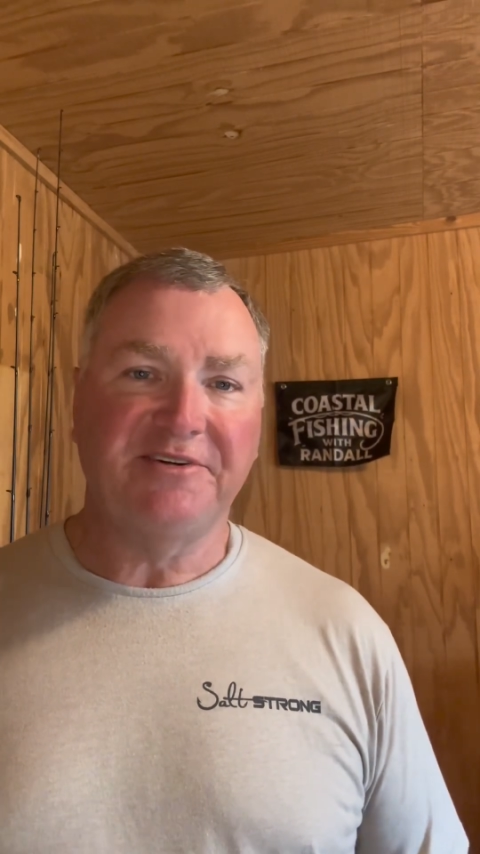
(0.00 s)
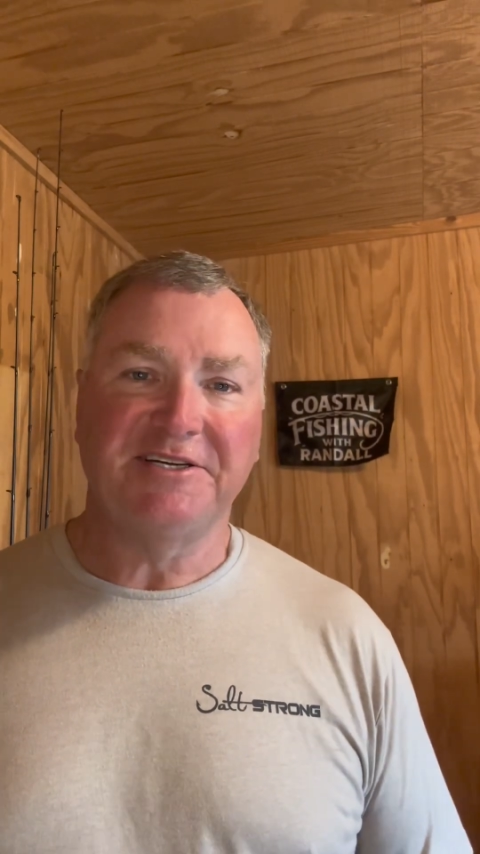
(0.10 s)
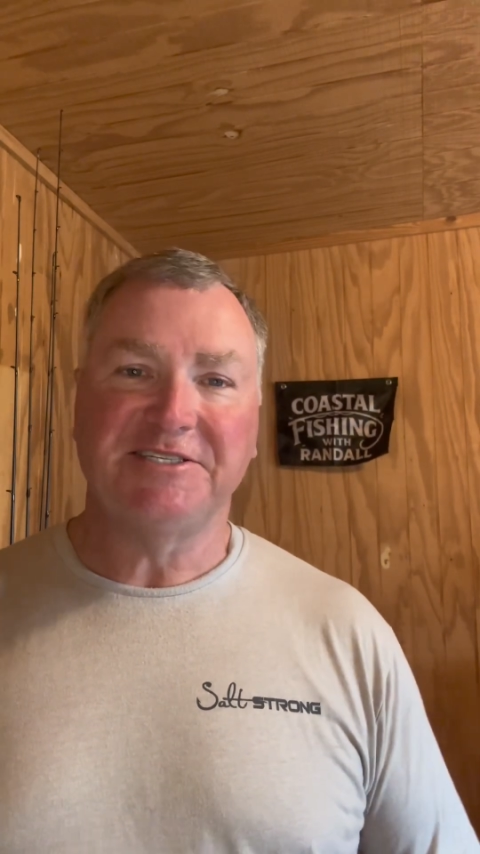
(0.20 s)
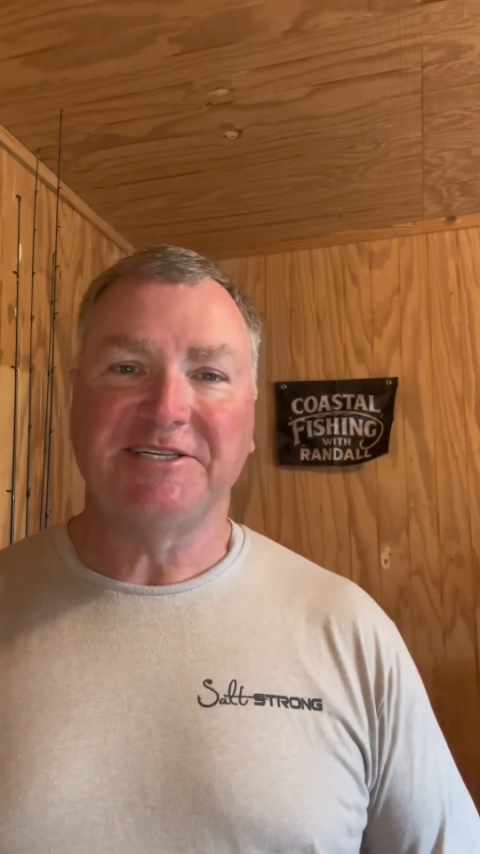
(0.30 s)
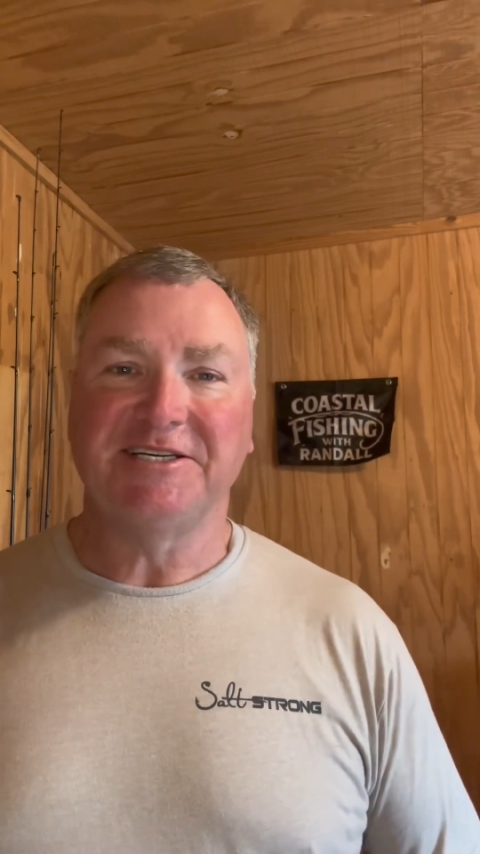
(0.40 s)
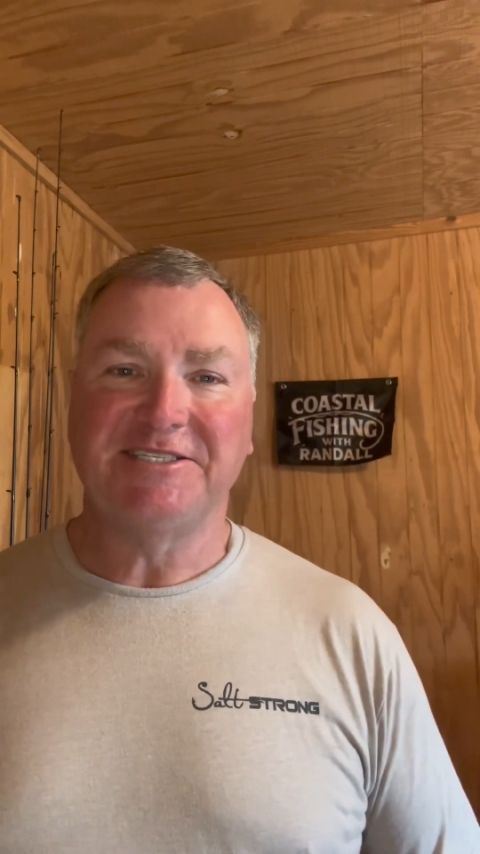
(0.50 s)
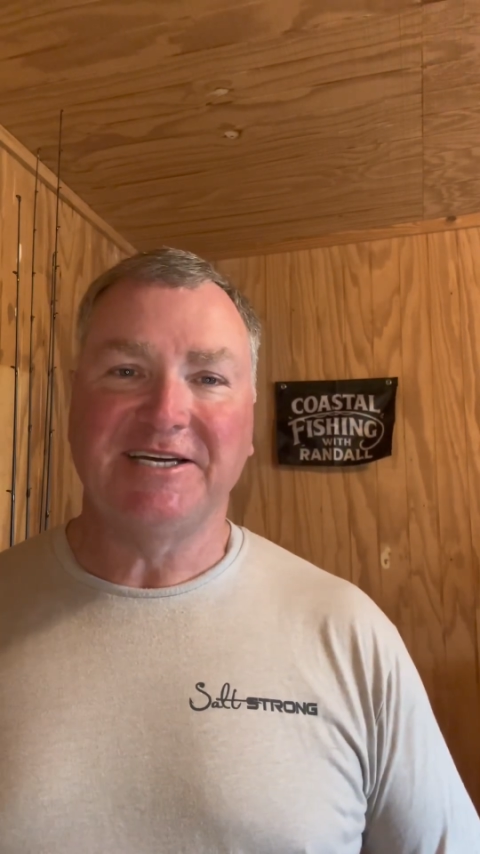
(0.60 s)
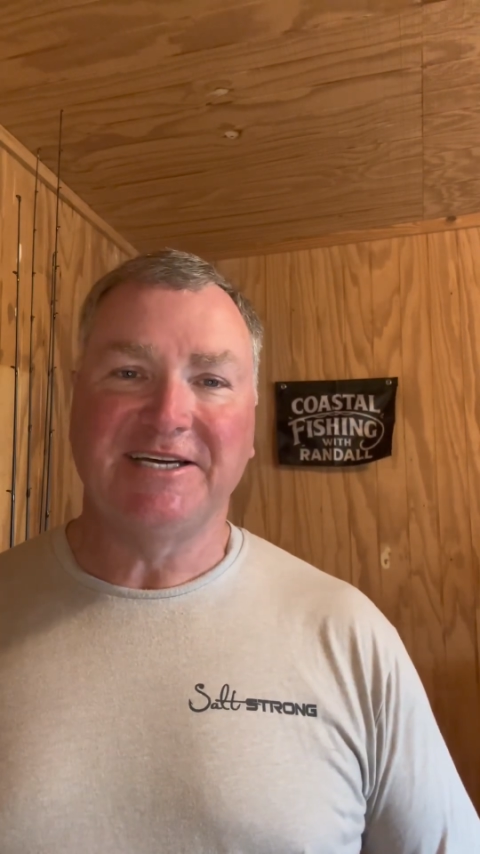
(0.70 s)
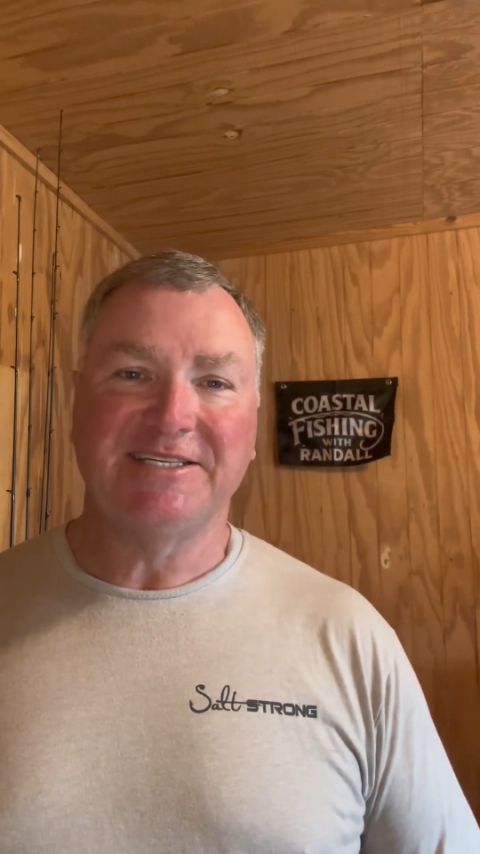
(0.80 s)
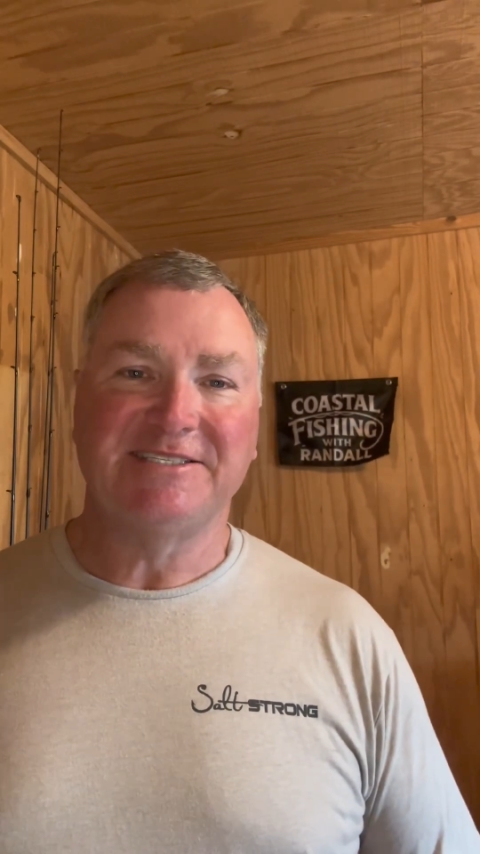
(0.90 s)
fish such
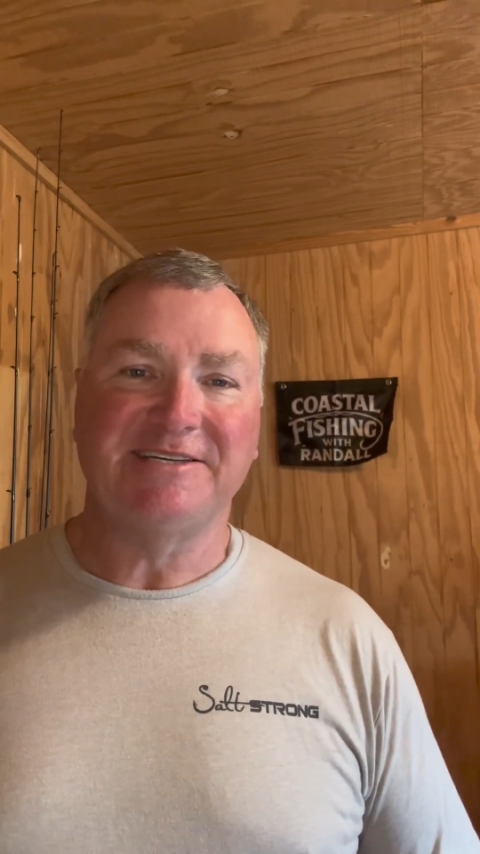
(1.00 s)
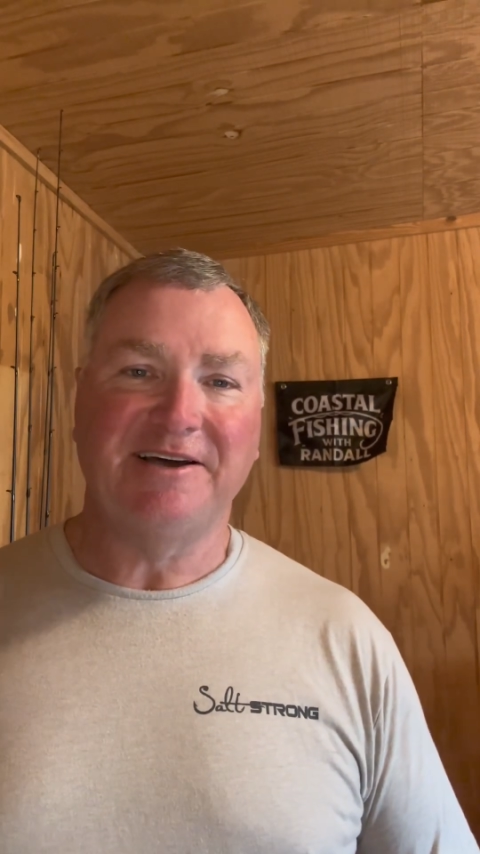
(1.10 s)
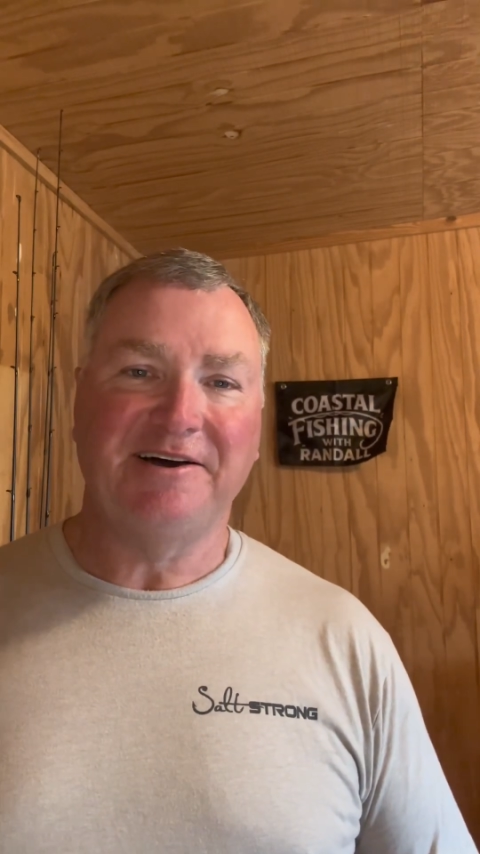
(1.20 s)
as